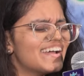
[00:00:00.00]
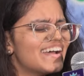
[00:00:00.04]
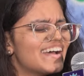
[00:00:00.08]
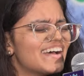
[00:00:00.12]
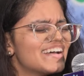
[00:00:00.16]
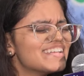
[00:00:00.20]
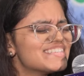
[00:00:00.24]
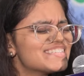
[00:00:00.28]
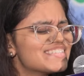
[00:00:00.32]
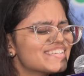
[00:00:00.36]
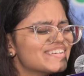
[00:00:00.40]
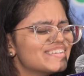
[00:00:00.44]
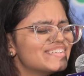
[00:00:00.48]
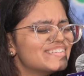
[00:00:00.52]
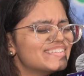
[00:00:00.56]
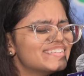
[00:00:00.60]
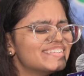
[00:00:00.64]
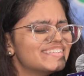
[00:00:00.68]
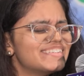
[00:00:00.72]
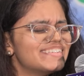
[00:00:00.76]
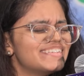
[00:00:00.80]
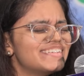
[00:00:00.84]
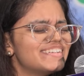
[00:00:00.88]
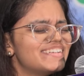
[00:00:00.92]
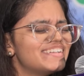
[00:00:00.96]
ra
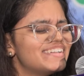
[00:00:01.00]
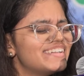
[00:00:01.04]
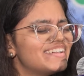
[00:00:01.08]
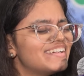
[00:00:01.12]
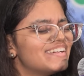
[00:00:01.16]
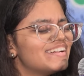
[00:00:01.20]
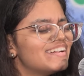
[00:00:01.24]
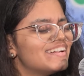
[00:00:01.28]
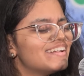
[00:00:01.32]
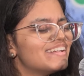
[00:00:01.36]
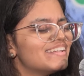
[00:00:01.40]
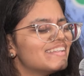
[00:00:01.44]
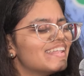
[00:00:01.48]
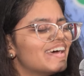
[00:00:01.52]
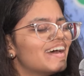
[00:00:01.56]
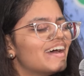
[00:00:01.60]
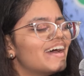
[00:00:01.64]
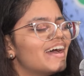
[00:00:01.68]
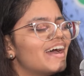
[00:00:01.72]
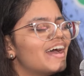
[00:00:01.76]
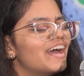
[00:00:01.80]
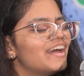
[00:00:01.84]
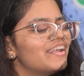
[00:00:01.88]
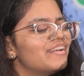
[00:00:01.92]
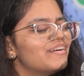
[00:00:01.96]
sun
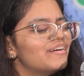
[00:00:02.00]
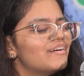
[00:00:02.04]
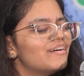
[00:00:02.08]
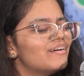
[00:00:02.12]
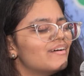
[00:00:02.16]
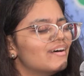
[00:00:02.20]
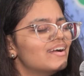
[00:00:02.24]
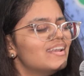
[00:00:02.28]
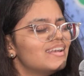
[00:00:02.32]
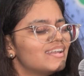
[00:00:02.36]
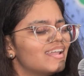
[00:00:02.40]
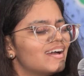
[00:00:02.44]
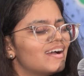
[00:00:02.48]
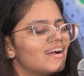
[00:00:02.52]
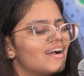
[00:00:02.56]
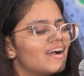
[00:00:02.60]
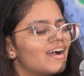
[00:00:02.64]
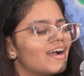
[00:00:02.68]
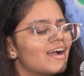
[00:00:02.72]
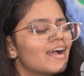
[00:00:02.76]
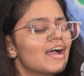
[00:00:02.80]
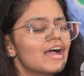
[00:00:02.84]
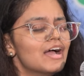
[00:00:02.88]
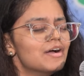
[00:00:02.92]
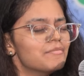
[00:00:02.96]
da ro la
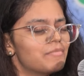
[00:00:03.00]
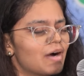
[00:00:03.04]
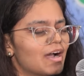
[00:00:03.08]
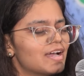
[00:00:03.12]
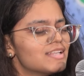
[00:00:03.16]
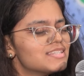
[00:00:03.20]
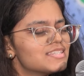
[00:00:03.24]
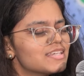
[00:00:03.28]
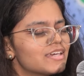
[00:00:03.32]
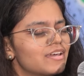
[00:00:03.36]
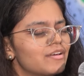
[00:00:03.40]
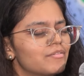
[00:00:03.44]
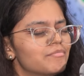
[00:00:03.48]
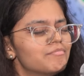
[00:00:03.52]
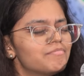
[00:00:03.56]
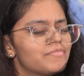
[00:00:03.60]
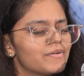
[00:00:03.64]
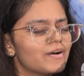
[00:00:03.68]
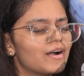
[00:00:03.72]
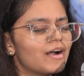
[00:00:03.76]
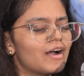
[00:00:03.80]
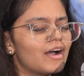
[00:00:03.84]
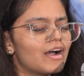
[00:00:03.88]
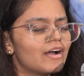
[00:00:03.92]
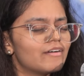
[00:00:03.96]
va jim
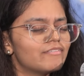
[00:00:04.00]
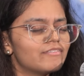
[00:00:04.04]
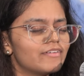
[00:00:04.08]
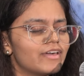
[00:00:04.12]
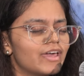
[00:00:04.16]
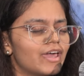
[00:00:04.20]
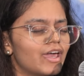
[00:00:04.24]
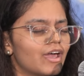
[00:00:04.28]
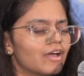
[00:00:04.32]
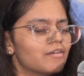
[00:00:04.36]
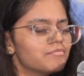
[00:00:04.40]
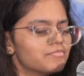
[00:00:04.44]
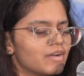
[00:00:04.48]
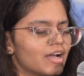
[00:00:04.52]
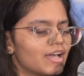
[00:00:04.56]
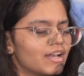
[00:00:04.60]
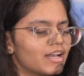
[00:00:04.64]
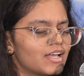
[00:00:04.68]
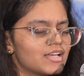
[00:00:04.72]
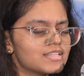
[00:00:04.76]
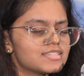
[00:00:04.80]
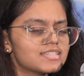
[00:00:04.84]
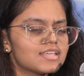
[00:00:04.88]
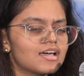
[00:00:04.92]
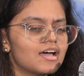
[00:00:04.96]
pa ve
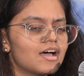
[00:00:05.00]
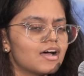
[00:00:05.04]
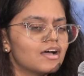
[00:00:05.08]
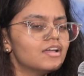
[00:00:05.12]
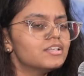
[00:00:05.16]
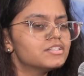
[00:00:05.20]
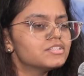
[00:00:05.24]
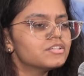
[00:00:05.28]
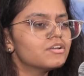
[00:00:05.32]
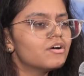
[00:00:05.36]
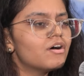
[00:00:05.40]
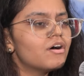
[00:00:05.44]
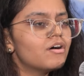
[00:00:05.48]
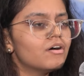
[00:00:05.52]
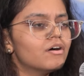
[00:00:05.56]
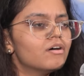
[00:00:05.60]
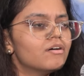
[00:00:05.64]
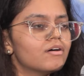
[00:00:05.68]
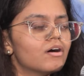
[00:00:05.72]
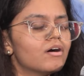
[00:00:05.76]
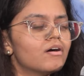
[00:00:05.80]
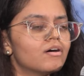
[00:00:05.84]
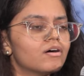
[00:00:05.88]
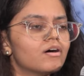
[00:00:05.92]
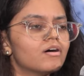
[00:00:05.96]
ma na sa sho
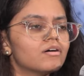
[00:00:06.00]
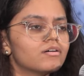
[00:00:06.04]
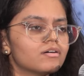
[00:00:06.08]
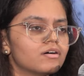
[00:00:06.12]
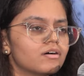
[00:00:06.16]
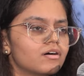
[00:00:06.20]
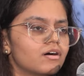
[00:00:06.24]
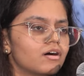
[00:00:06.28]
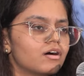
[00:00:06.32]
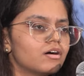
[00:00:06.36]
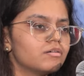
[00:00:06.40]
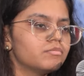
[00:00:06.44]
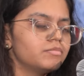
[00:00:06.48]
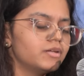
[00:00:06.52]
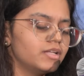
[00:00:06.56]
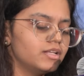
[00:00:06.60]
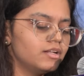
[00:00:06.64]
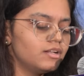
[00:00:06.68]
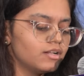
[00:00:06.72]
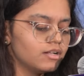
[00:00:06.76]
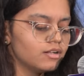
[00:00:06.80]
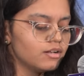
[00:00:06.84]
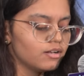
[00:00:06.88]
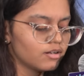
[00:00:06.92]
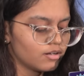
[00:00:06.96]
go
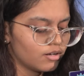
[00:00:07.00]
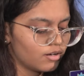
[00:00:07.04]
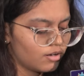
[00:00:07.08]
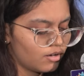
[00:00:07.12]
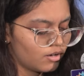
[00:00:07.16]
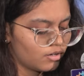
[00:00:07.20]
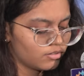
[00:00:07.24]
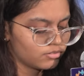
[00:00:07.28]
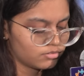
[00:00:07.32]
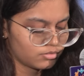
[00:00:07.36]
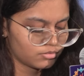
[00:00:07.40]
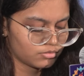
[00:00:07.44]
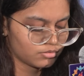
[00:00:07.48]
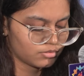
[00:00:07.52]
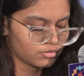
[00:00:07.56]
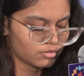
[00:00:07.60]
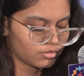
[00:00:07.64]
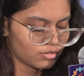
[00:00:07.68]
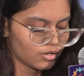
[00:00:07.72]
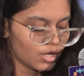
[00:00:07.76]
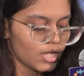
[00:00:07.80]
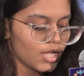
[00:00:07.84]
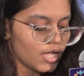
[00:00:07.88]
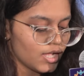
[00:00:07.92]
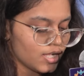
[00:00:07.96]
bil
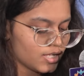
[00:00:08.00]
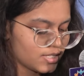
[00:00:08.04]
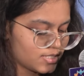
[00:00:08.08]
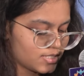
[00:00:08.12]
lo